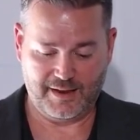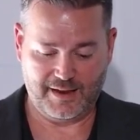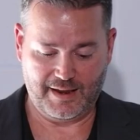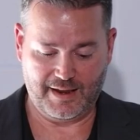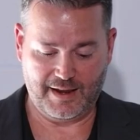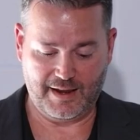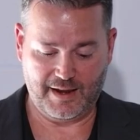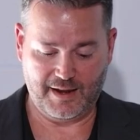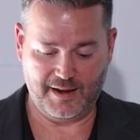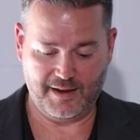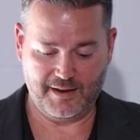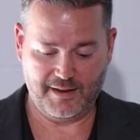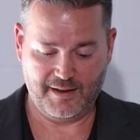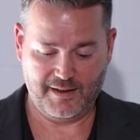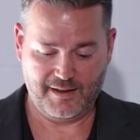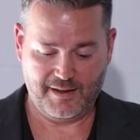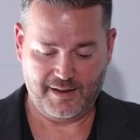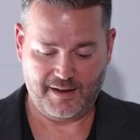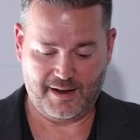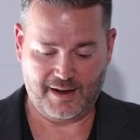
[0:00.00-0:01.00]
a
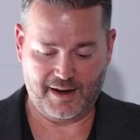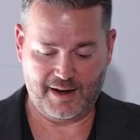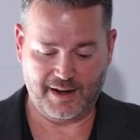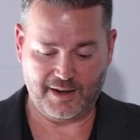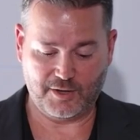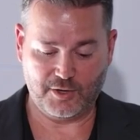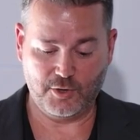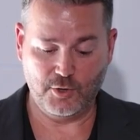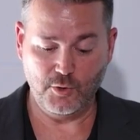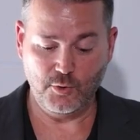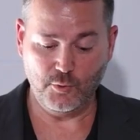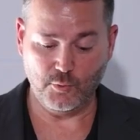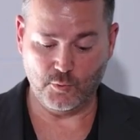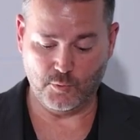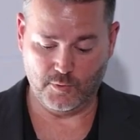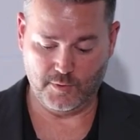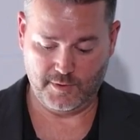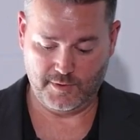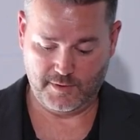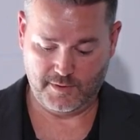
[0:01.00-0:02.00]

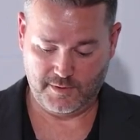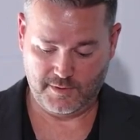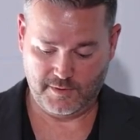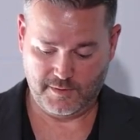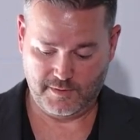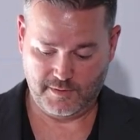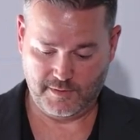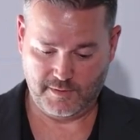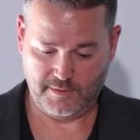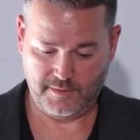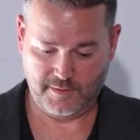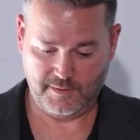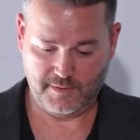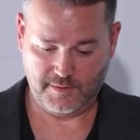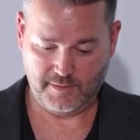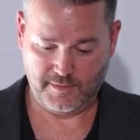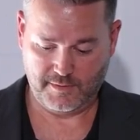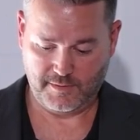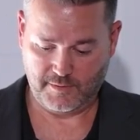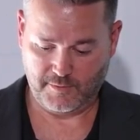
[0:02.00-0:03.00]
haiku.
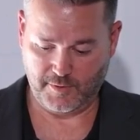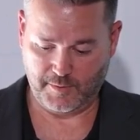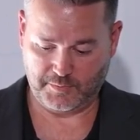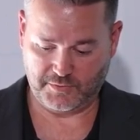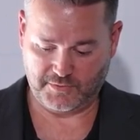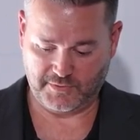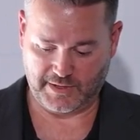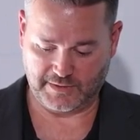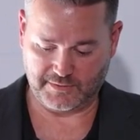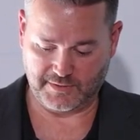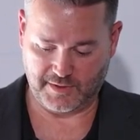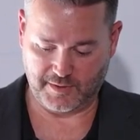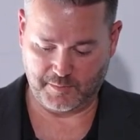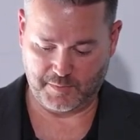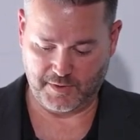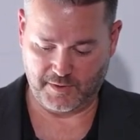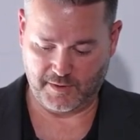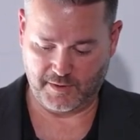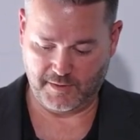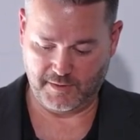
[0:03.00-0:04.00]
Whoops, that's
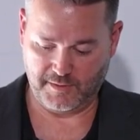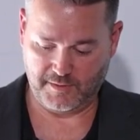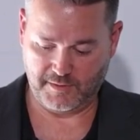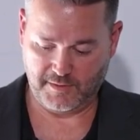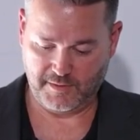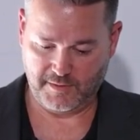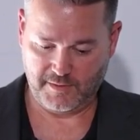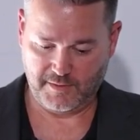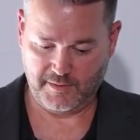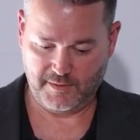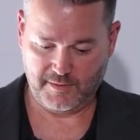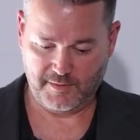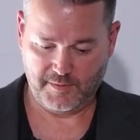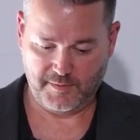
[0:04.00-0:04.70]
not